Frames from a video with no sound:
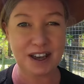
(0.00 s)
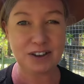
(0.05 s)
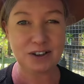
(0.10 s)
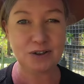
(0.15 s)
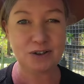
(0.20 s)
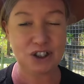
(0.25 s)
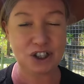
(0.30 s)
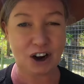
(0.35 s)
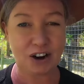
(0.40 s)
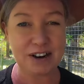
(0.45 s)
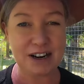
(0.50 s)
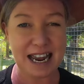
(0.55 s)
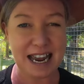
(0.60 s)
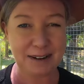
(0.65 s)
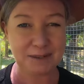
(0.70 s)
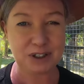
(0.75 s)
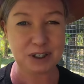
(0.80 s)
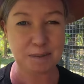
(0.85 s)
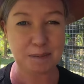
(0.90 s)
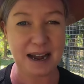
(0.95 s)
that you don't
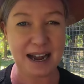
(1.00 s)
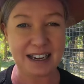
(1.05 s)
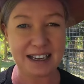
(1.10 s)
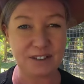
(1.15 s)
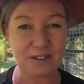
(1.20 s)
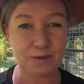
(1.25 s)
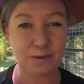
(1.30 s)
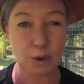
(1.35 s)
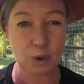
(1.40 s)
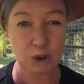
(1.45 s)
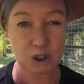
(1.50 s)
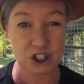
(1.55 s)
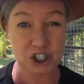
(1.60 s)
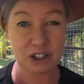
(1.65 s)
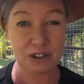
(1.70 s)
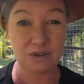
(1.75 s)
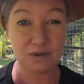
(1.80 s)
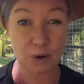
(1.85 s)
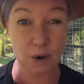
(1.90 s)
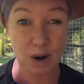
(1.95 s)
have to pay a
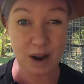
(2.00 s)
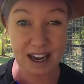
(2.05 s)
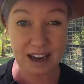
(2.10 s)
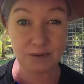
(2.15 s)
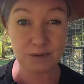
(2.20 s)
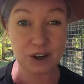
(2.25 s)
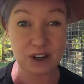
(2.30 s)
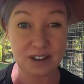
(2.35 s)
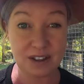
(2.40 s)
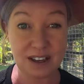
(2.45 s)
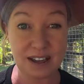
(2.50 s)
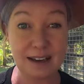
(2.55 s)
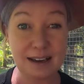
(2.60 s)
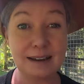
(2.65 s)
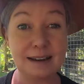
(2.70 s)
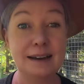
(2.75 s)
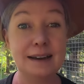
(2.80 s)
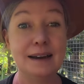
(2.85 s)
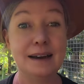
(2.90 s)
fortune for everything.